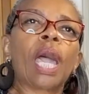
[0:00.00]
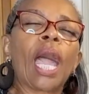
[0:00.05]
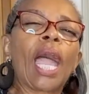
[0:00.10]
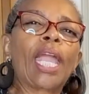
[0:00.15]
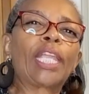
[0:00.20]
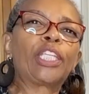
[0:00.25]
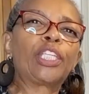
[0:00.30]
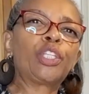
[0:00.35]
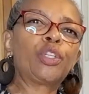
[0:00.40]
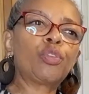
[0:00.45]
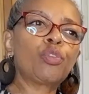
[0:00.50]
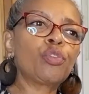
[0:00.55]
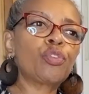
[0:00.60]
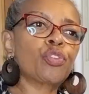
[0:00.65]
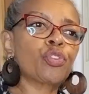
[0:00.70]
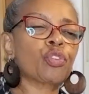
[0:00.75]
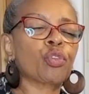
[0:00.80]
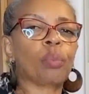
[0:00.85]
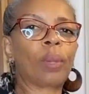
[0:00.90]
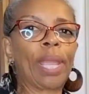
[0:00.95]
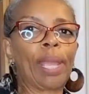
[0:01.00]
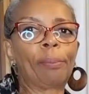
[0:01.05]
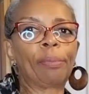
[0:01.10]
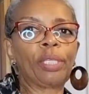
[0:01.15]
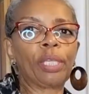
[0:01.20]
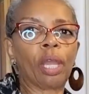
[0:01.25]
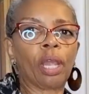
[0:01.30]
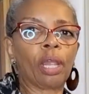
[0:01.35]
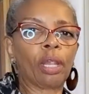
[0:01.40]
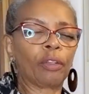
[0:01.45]
I used
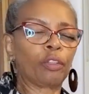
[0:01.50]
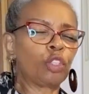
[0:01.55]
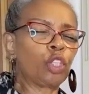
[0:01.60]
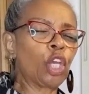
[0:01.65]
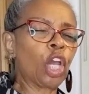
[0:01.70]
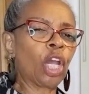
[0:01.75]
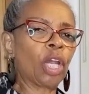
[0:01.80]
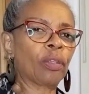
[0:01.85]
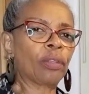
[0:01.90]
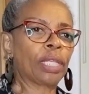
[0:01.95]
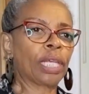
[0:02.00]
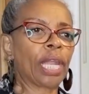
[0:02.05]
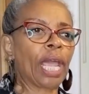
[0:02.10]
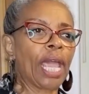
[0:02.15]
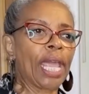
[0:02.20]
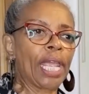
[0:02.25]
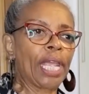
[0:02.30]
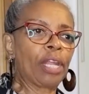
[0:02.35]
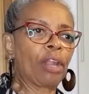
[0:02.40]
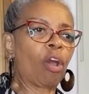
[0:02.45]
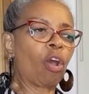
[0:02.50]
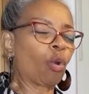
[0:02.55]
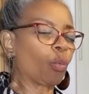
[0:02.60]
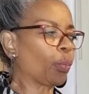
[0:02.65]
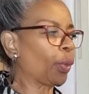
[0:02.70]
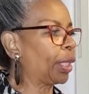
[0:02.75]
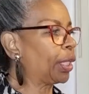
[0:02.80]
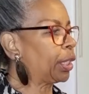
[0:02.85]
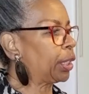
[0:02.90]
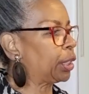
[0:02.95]
scrap yarn that I had
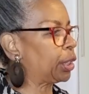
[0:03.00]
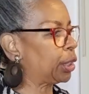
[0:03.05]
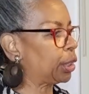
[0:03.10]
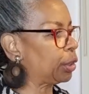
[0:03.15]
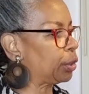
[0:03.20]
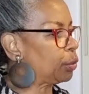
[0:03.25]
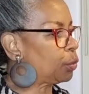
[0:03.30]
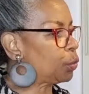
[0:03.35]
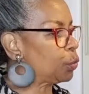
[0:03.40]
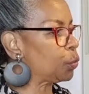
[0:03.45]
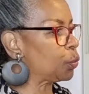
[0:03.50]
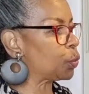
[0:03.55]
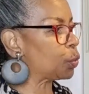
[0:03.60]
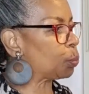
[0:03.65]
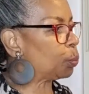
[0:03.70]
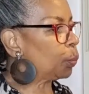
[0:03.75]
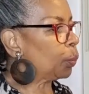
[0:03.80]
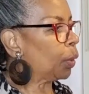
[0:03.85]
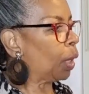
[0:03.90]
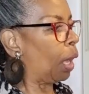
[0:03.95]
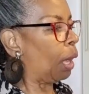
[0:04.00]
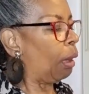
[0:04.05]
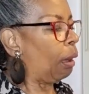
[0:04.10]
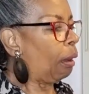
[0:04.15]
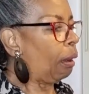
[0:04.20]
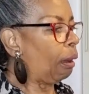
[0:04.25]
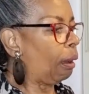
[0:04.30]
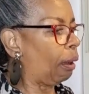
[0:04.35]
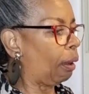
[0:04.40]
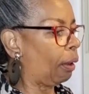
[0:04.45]
already used,
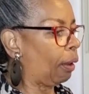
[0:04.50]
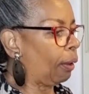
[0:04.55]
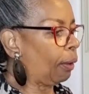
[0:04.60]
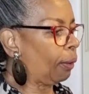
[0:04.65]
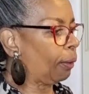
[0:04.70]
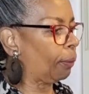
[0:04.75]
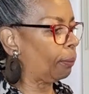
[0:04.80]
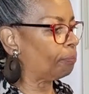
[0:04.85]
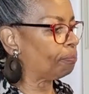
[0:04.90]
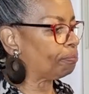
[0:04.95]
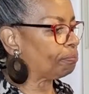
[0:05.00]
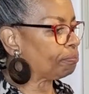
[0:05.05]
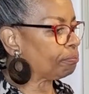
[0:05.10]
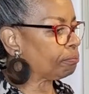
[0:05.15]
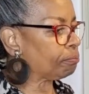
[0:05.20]
um,